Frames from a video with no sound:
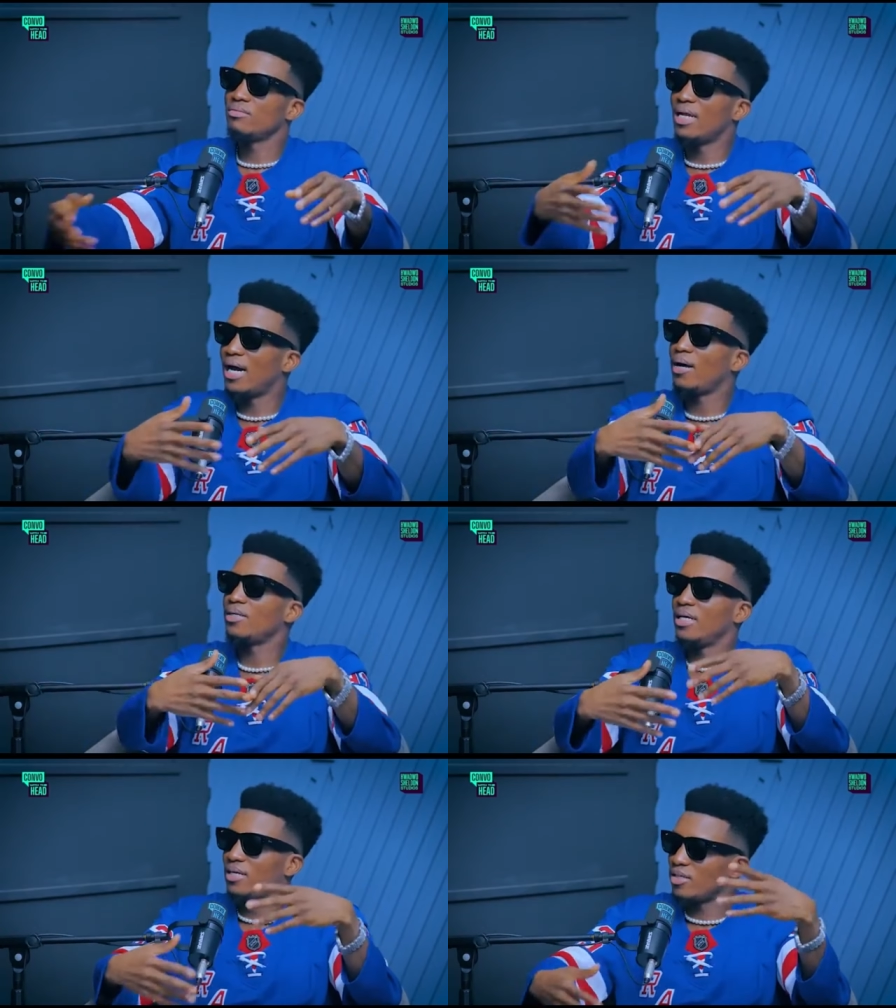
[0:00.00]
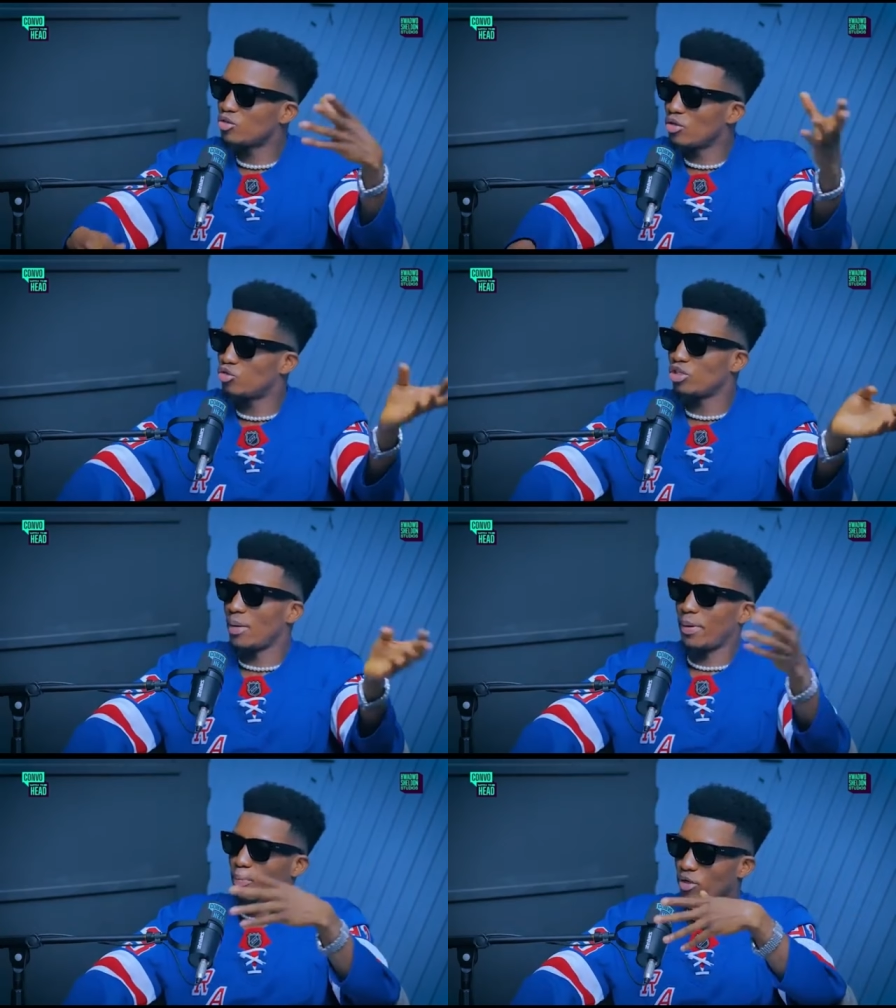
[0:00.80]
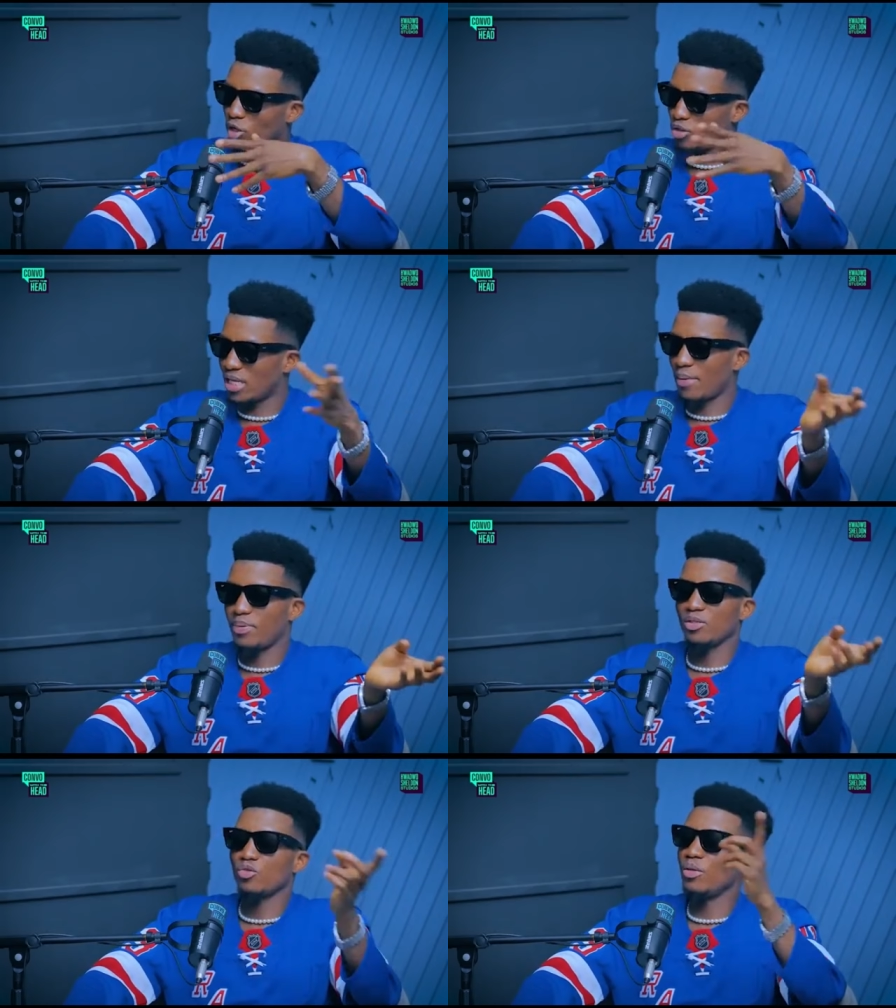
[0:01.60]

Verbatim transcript: Now the soldier people they use that place,